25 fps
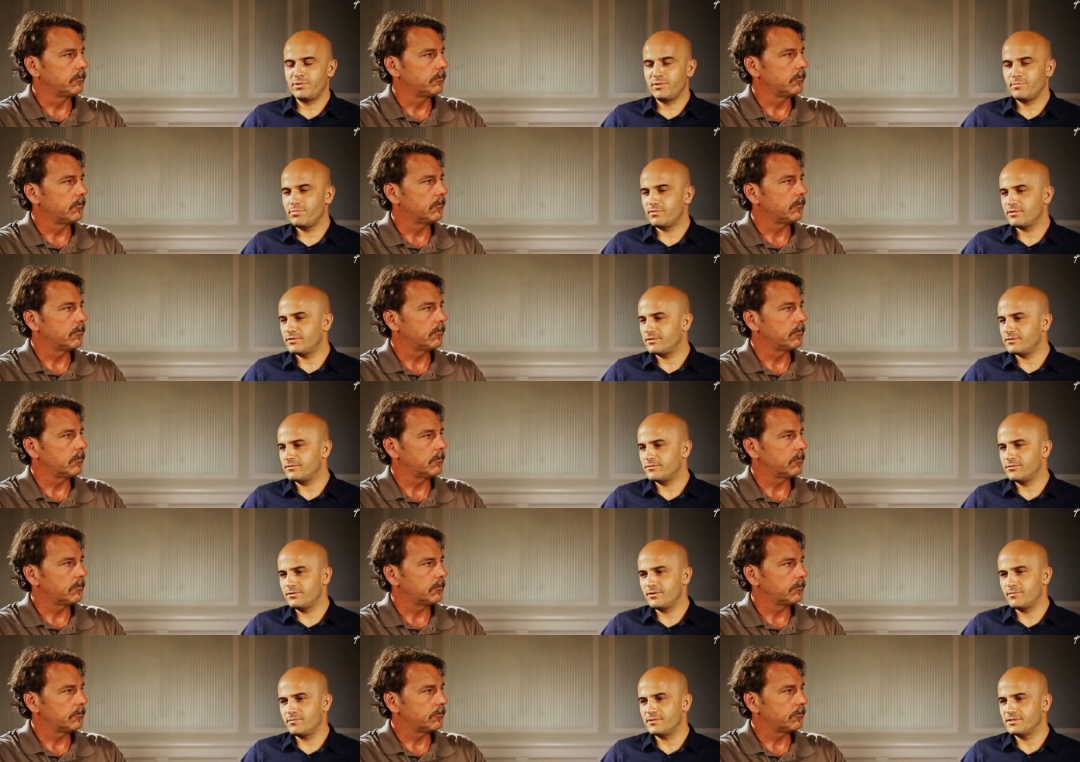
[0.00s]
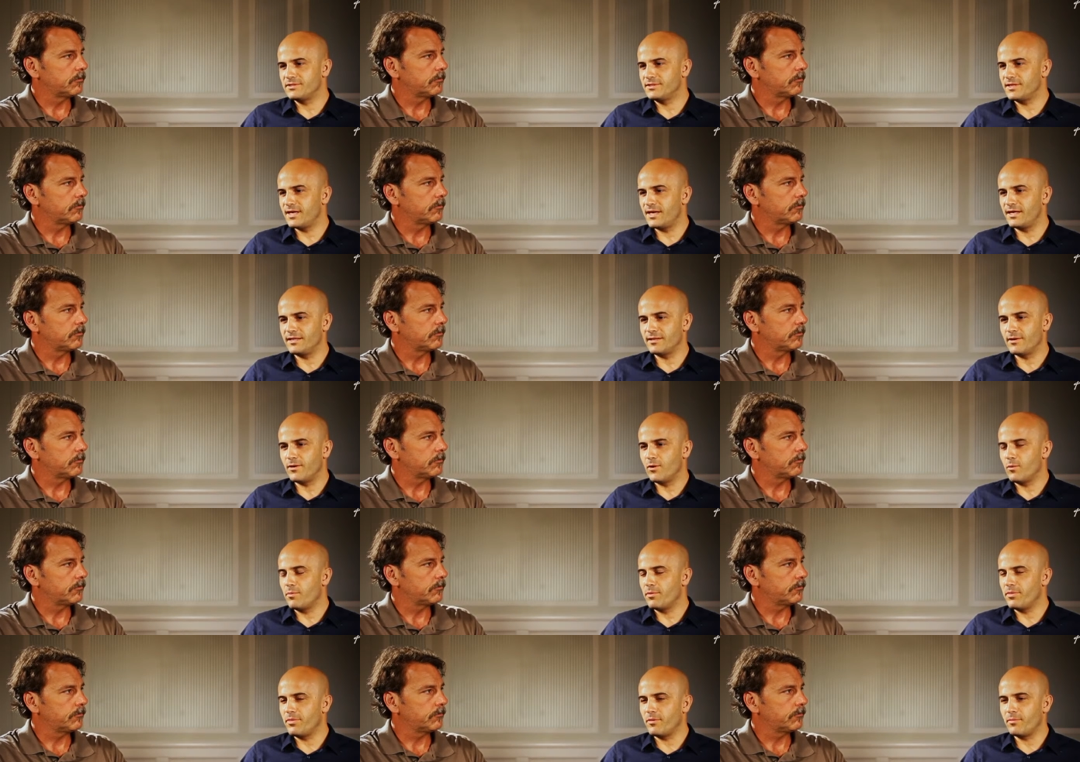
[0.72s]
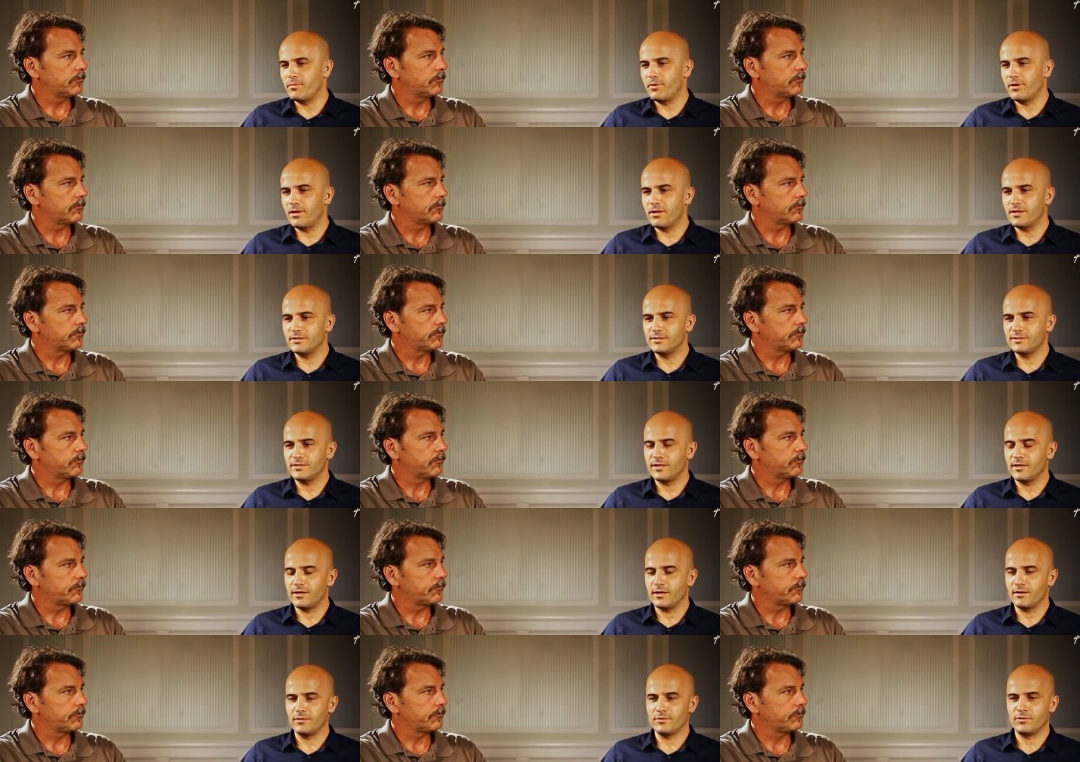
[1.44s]
Speaker 1: people do the mistake. They open the bottle and
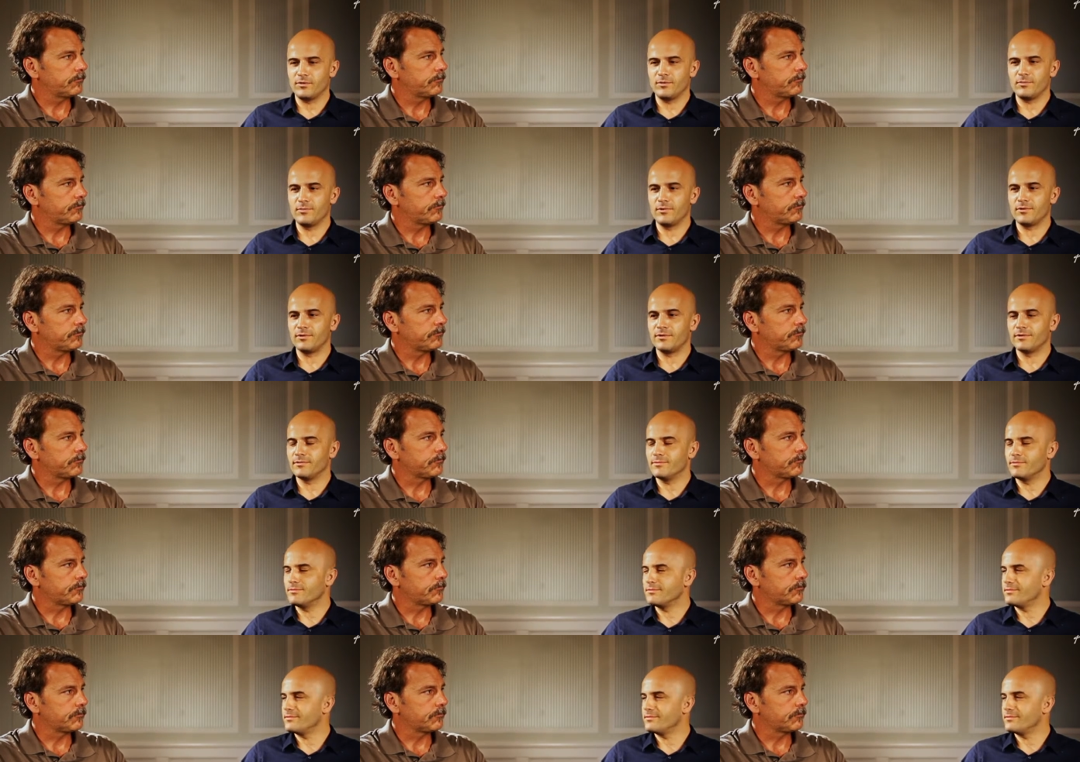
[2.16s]
say, "Oh, come on,